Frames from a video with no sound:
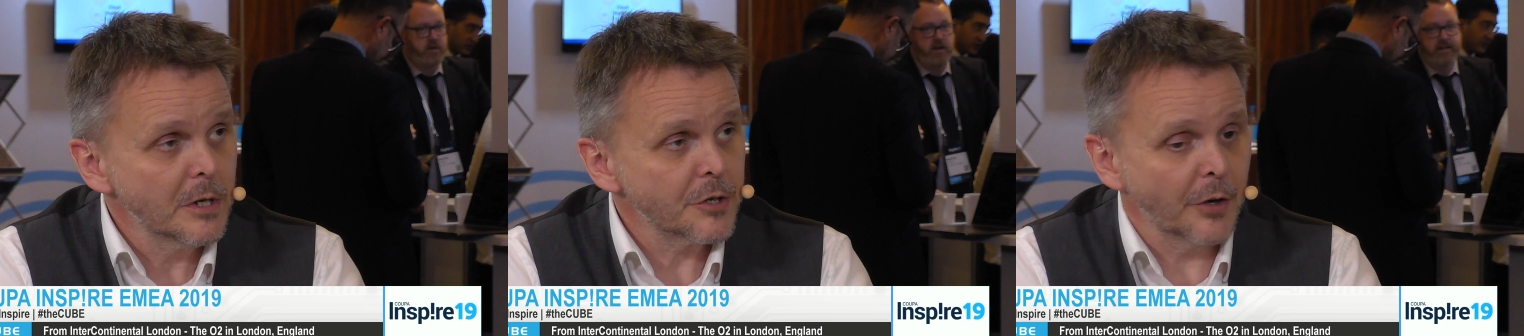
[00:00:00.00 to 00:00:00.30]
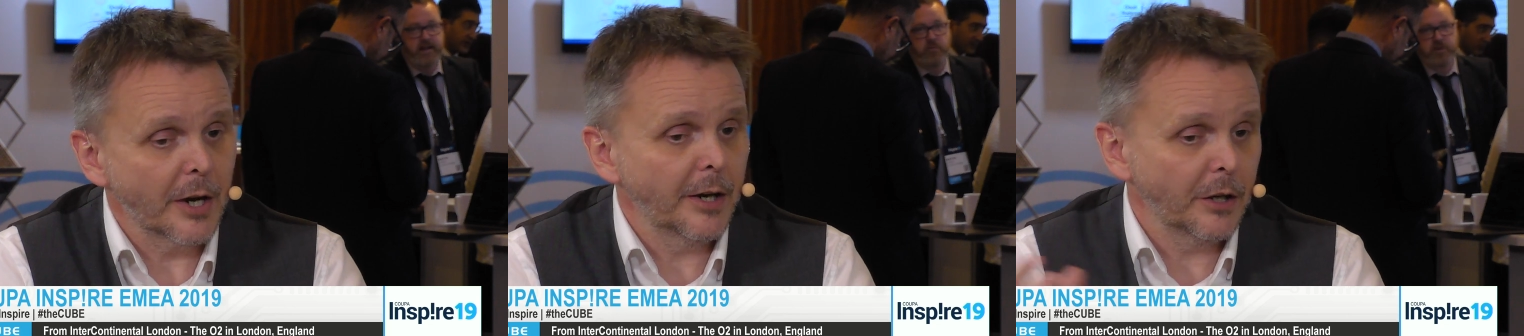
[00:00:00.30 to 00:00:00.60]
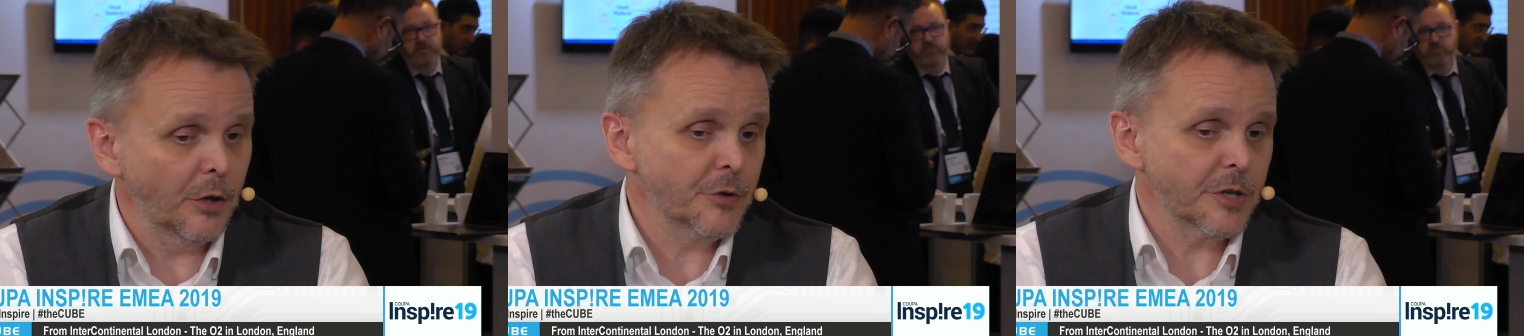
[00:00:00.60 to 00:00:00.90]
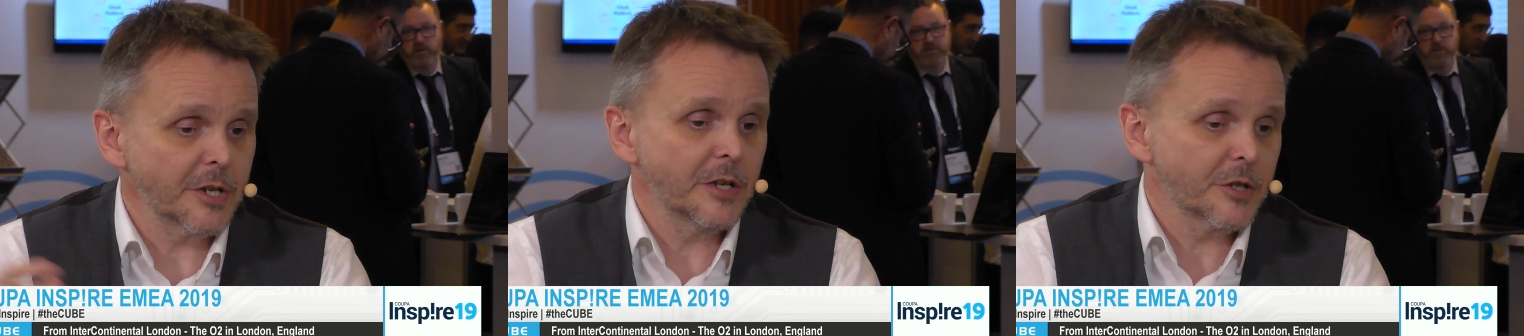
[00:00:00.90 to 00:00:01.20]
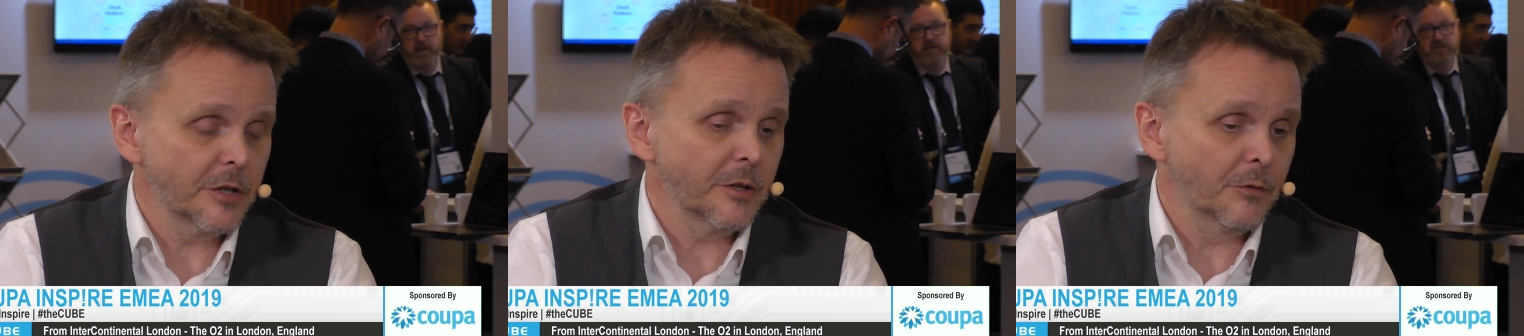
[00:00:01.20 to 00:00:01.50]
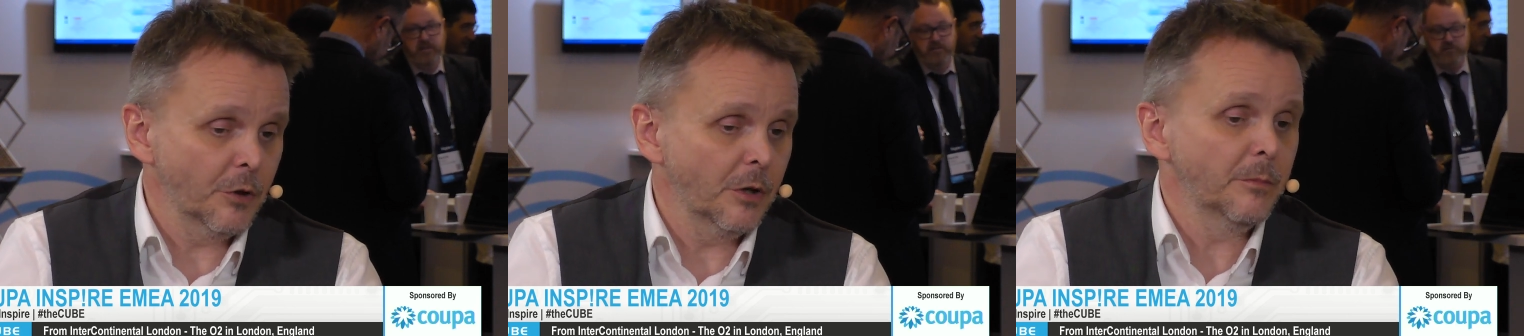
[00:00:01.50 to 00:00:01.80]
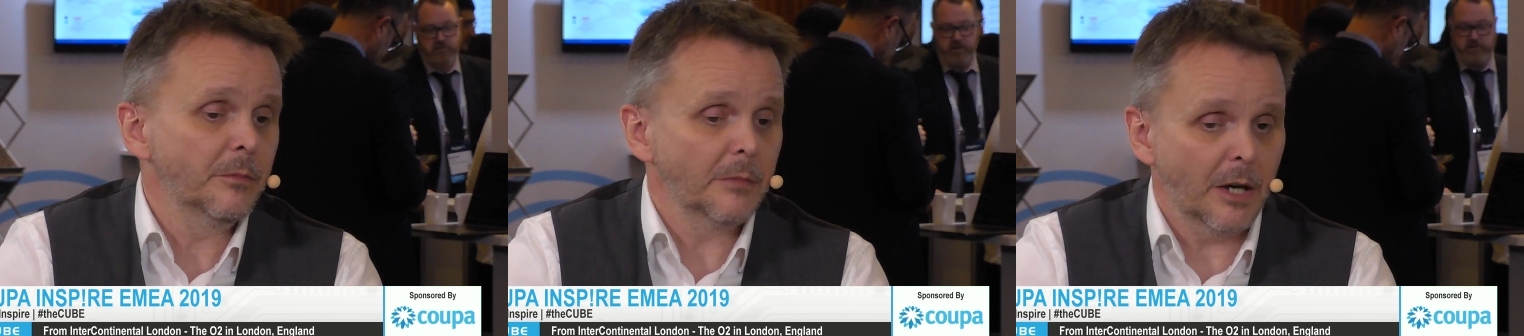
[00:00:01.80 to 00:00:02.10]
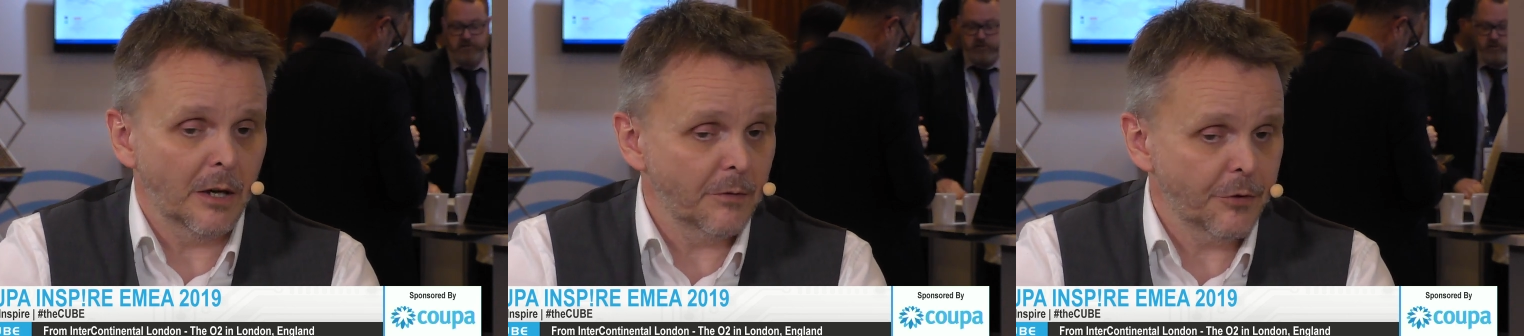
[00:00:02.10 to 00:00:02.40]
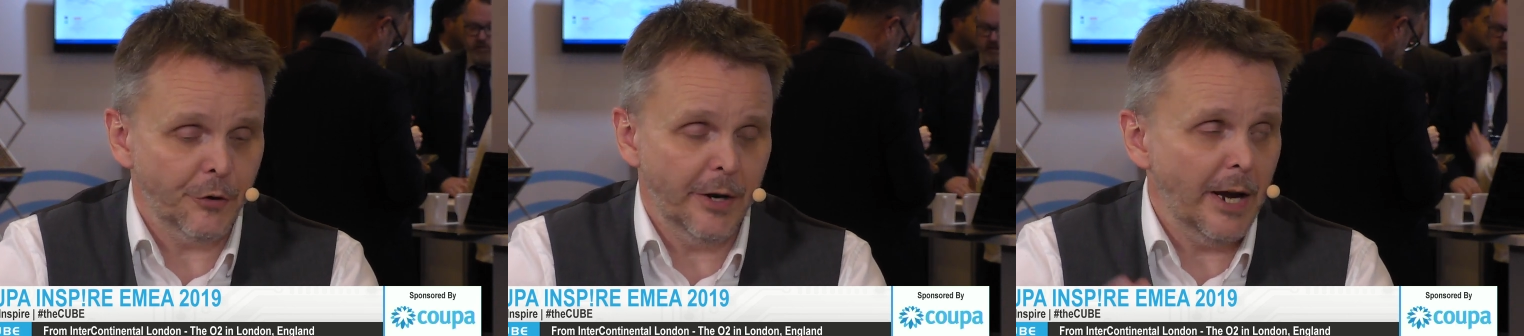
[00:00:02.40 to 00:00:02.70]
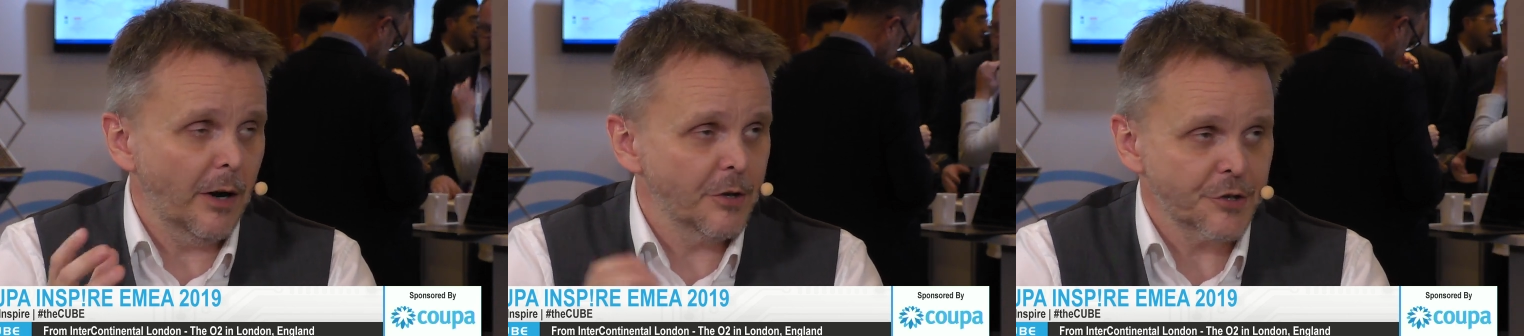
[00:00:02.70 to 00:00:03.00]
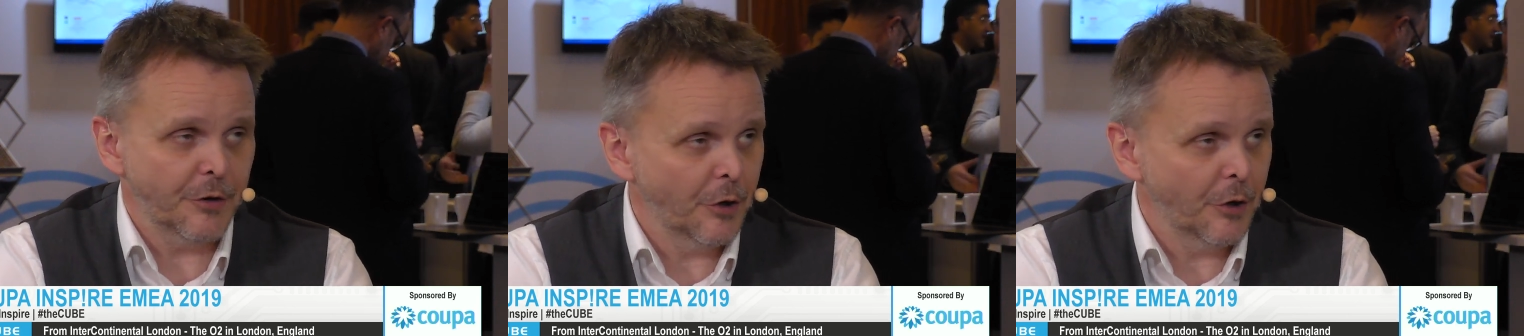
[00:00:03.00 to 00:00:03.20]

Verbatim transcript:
Speaker 1: so getting users into the room, uh, three hours for an